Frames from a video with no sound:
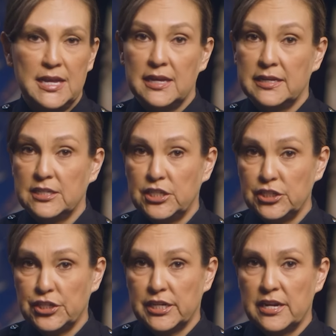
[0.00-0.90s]
In
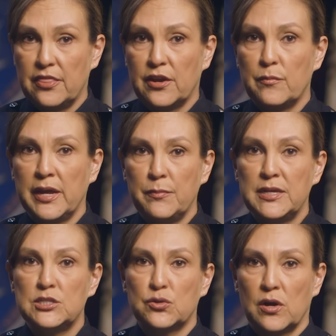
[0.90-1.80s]
addition, there may
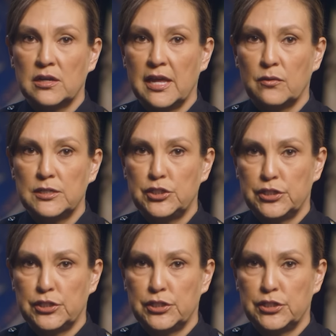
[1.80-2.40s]
be strong language